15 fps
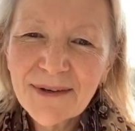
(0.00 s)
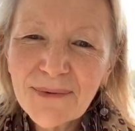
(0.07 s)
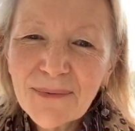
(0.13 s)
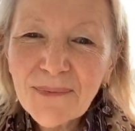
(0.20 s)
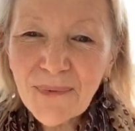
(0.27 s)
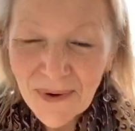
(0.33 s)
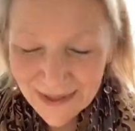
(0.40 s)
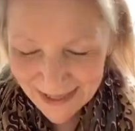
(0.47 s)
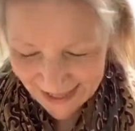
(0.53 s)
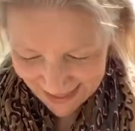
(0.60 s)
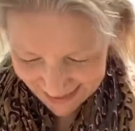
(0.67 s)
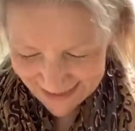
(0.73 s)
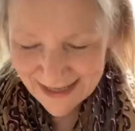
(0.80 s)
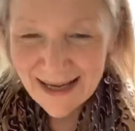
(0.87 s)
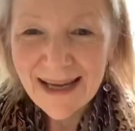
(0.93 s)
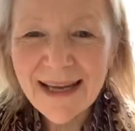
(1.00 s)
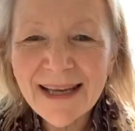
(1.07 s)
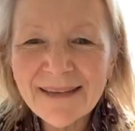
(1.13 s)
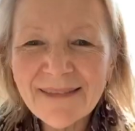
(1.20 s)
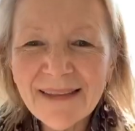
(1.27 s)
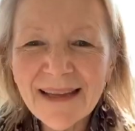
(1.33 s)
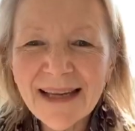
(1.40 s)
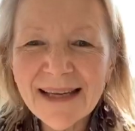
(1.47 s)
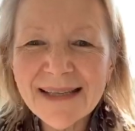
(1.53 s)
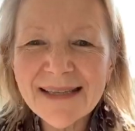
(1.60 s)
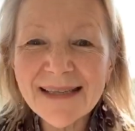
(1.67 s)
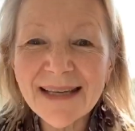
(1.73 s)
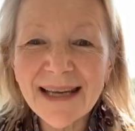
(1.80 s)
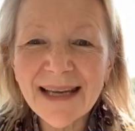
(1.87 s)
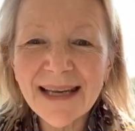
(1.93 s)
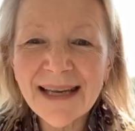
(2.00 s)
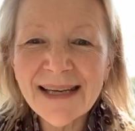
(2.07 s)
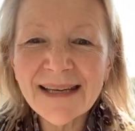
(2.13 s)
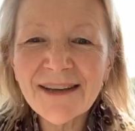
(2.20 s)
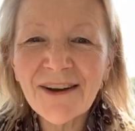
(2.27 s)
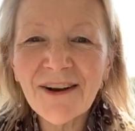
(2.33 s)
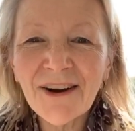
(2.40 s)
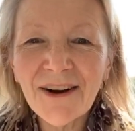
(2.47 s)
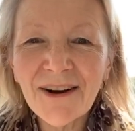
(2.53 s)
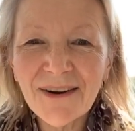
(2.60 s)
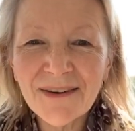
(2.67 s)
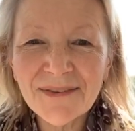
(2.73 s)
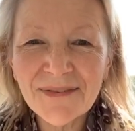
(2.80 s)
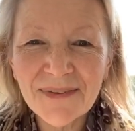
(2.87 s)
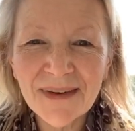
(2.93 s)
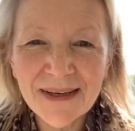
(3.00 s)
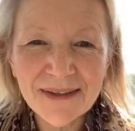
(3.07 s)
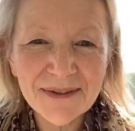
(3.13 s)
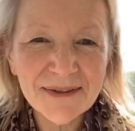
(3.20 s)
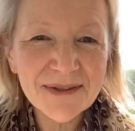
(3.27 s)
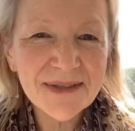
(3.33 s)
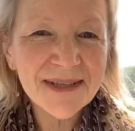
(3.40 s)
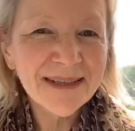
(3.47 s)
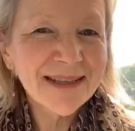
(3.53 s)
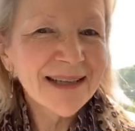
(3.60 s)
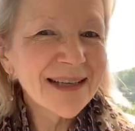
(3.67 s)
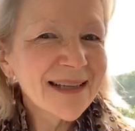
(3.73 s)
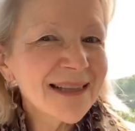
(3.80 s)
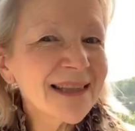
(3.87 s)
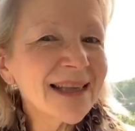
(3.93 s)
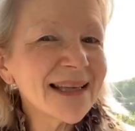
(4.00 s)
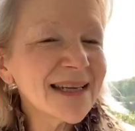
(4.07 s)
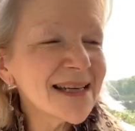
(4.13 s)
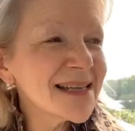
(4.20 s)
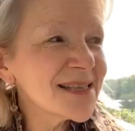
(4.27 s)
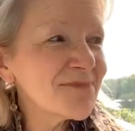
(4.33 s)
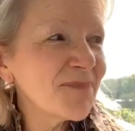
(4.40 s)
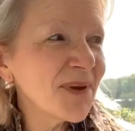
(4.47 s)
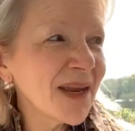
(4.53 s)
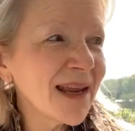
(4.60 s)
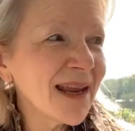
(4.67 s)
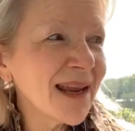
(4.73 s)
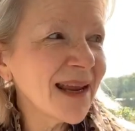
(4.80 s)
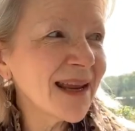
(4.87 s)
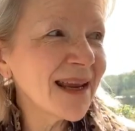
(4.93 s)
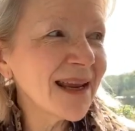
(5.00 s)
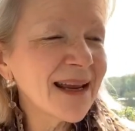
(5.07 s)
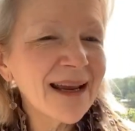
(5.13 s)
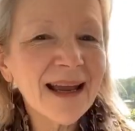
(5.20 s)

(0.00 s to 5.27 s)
What is it in this inner heart field that is being